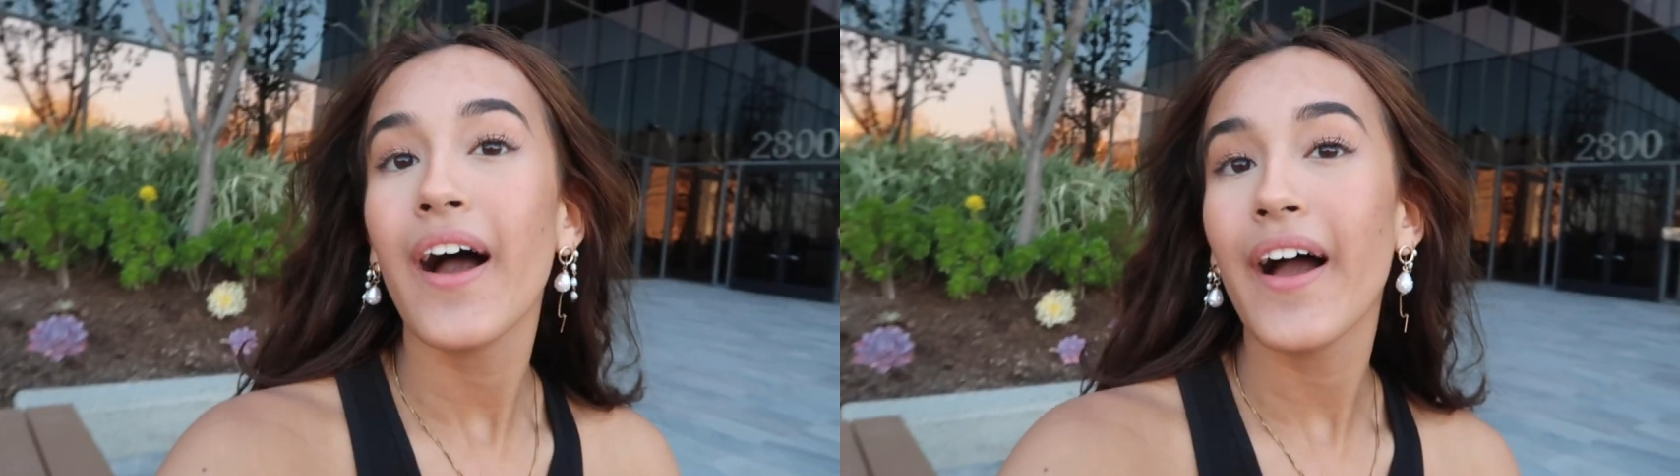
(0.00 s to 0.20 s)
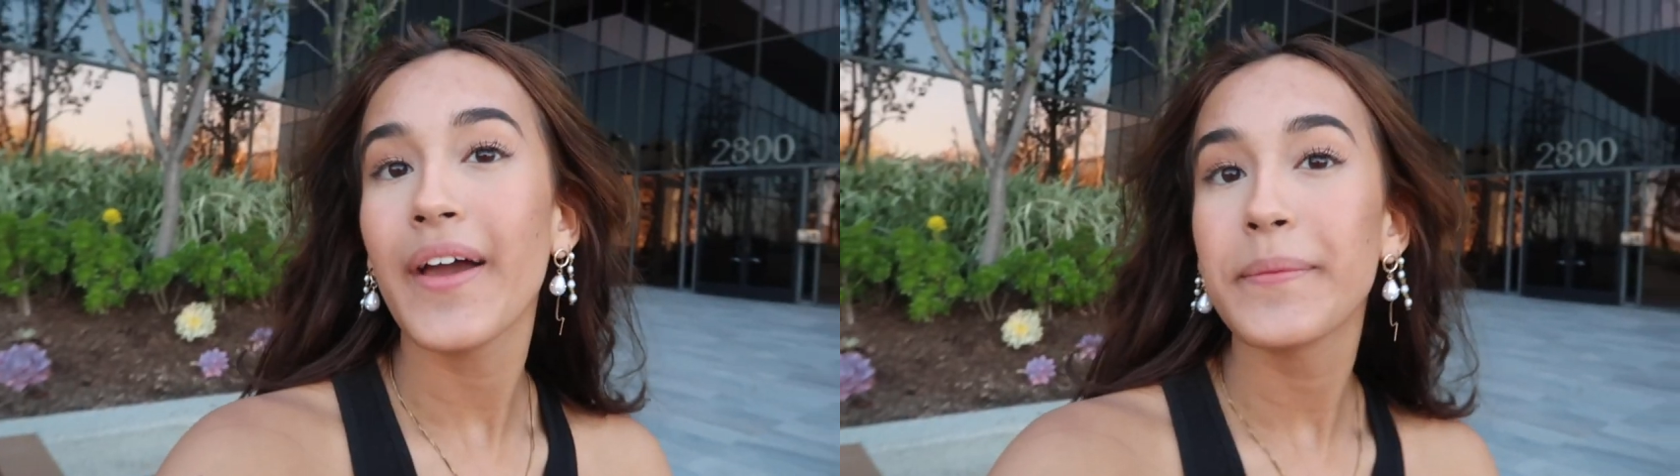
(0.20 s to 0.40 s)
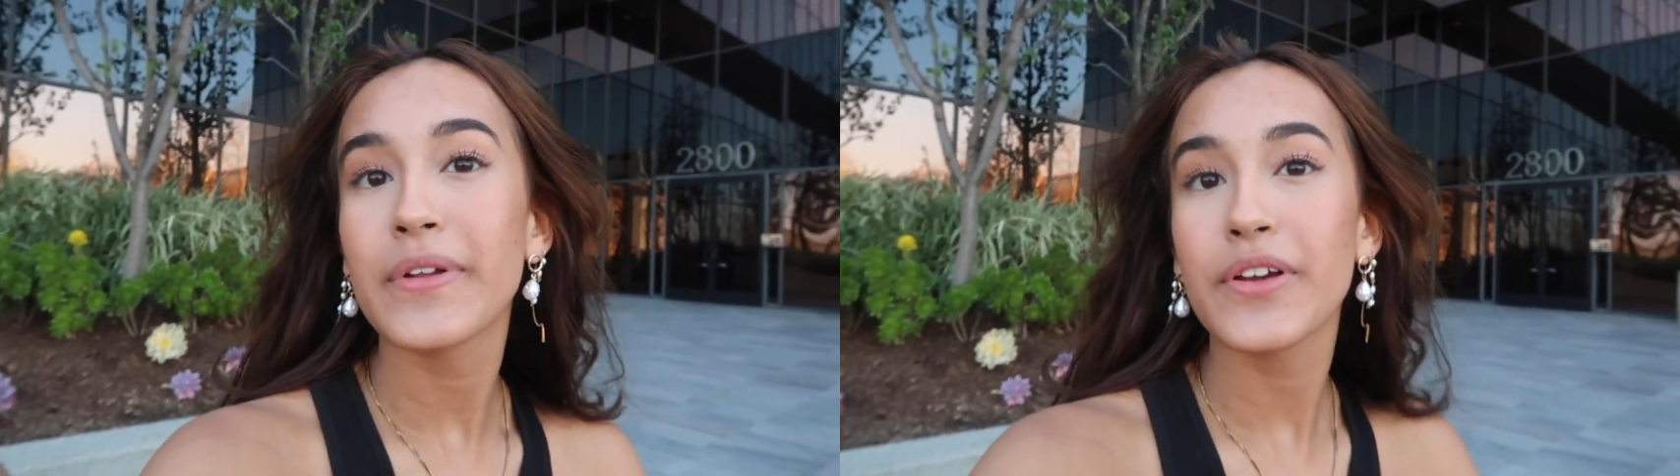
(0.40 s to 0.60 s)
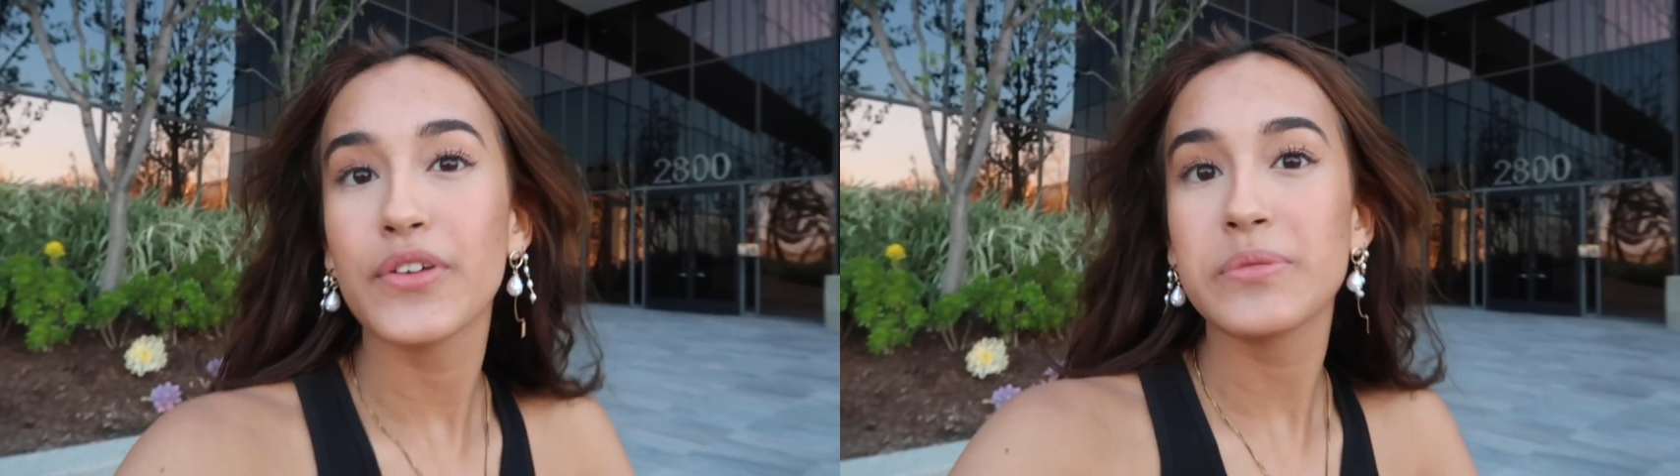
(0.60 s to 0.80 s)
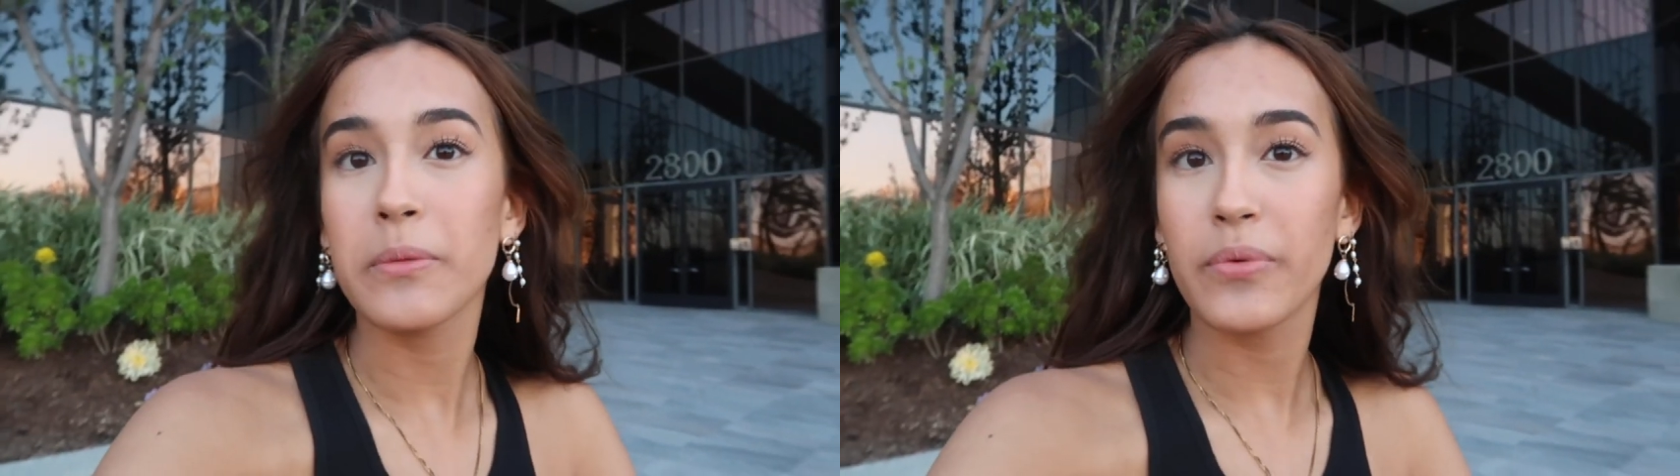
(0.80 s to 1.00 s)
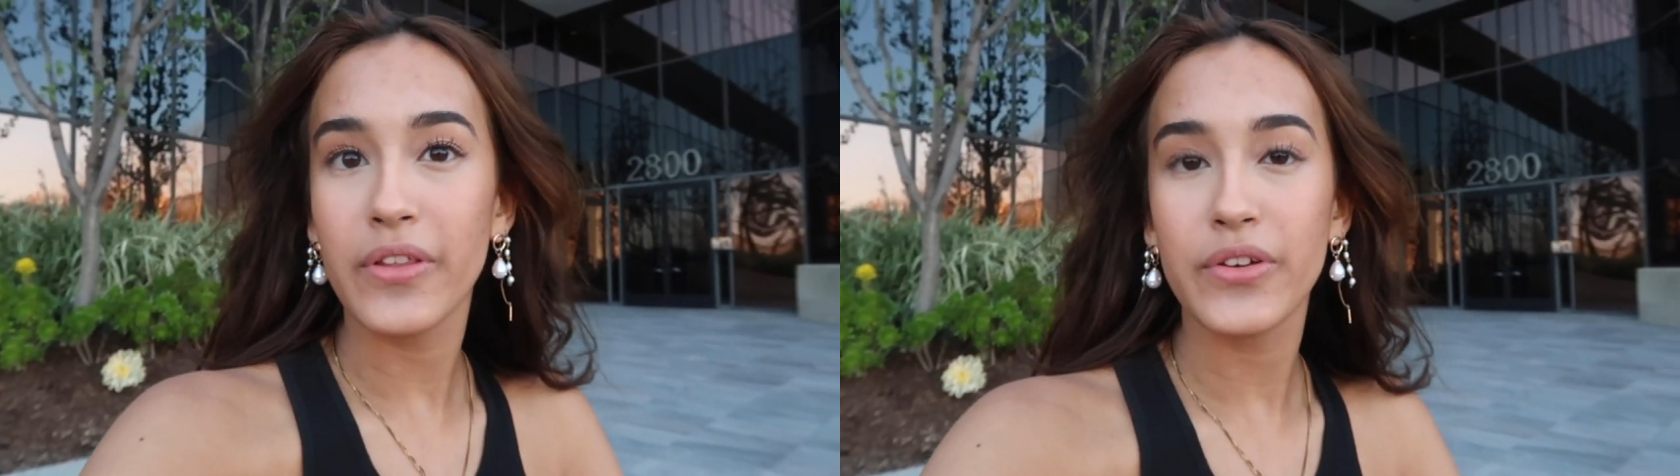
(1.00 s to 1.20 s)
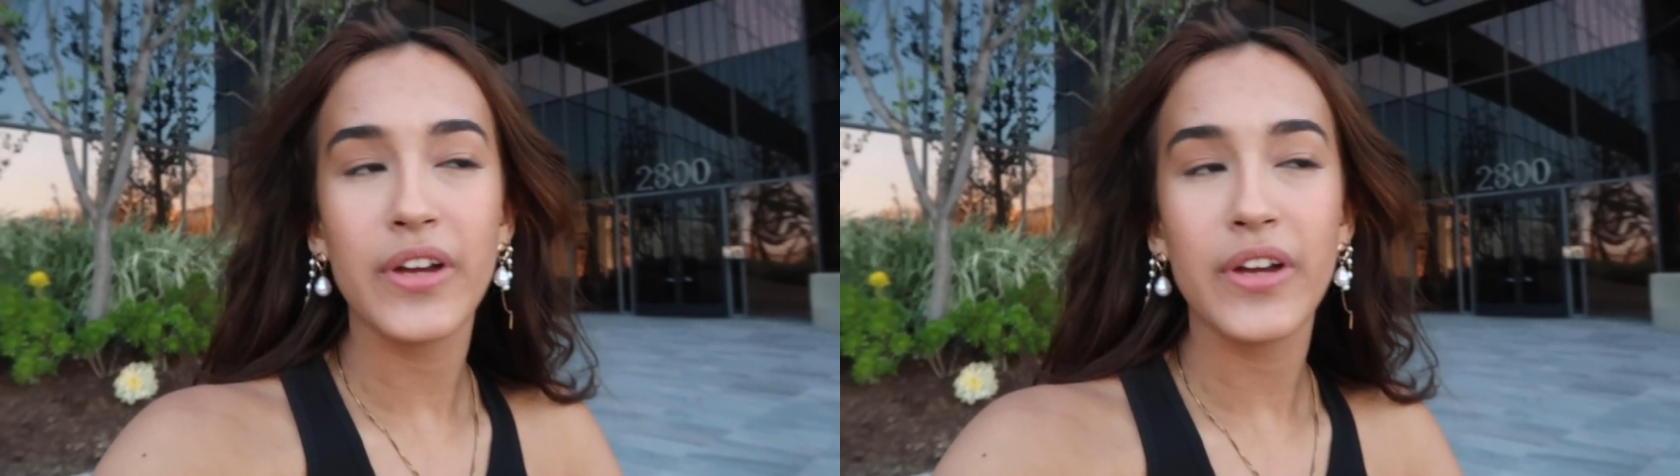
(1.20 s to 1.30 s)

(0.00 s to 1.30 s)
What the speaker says: I'm gonna go to my brother,